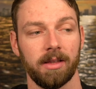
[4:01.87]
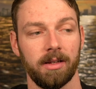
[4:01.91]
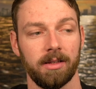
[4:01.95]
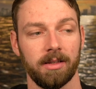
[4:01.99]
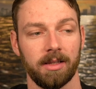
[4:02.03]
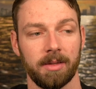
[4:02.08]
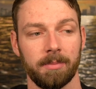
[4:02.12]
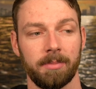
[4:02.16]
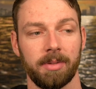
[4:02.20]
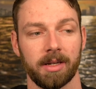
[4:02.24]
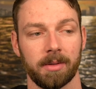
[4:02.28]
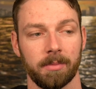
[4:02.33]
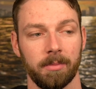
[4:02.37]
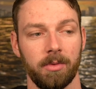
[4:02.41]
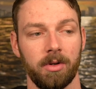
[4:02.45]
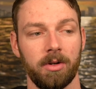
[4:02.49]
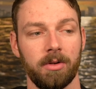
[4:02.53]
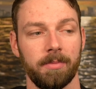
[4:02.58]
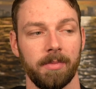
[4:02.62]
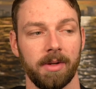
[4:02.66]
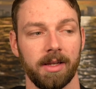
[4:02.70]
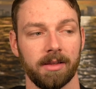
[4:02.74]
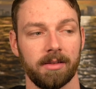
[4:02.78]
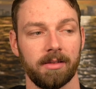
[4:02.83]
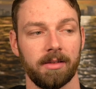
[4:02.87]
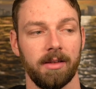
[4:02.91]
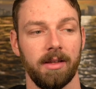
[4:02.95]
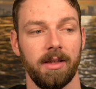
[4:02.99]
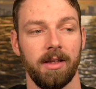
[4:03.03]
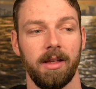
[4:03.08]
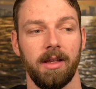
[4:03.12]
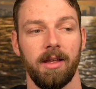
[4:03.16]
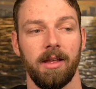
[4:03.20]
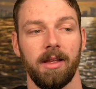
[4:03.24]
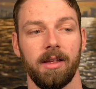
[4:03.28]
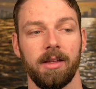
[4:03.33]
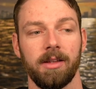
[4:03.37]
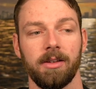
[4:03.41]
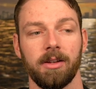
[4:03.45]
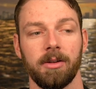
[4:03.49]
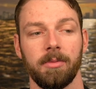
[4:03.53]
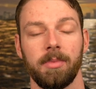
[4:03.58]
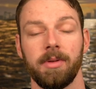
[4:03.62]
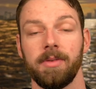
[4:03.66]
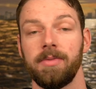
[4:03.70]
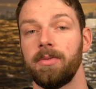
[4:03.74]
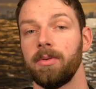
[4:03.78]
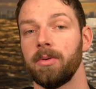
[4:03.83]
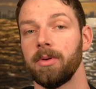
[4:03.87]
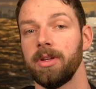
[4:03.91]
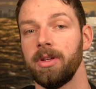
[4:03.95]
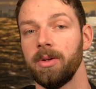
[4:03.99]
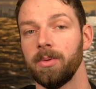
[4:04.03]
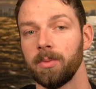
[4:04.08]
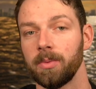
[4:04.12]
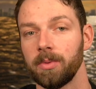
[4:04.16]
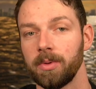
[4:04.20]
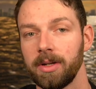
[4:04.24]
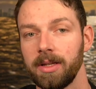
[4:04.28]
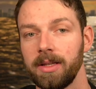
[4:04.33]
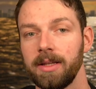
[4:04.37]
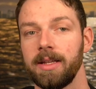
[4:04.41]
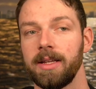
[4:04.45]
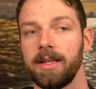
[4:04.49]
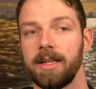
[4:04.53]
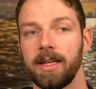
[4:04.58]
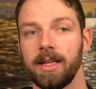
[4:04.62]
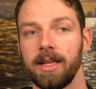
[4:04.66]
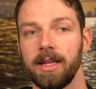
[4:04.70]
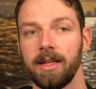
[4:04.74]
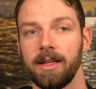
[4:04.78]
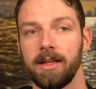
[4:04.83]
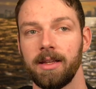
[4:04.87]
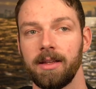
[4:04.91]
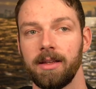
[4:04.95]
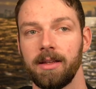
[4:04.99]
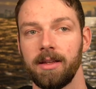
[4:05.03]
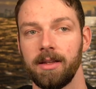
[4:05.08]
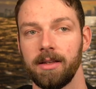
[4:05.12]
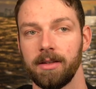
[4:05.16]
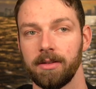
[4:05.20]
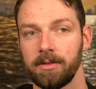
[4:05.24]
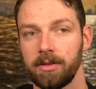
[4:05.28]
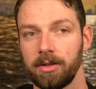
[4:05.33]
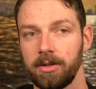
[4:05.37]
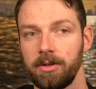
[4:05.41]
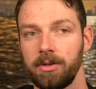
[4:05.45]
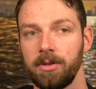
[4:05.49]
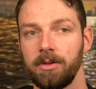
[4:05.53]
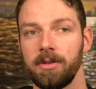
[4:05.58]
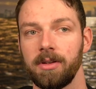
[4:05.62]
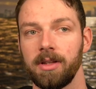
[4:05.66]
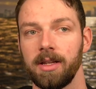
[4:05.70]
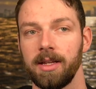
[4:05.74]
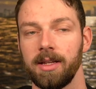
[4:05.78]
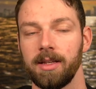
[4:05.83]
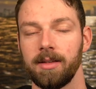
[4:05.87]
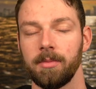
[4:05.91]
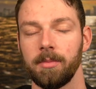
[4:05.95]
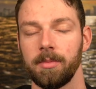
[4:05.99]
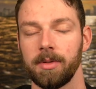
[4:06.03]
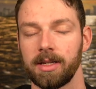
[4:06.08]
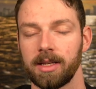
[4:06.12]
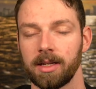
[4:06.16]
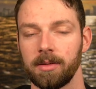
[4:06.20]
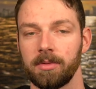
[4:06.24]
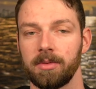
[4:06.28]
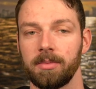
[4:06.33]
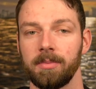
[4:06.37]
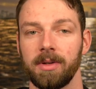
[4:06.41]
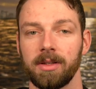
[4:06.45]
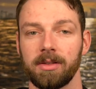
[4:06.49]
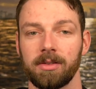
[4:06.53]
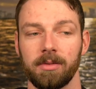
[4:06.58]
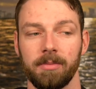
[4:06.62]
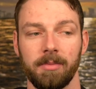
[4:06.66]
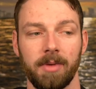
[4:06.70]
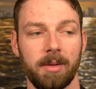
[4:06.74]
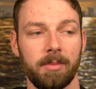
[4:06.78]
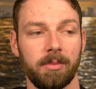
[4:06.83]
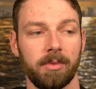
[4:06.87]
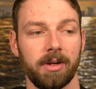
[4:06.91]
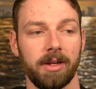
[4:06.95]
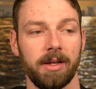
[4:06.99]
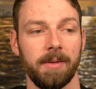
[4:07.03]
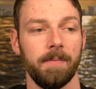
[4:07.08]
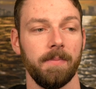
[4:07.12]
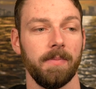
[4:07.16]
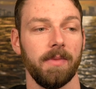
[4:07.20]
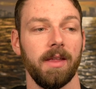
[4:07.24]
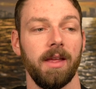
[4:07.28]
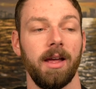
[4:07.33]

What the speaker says: Olympic movements, before you really get in tuned and it becomes muscle memory,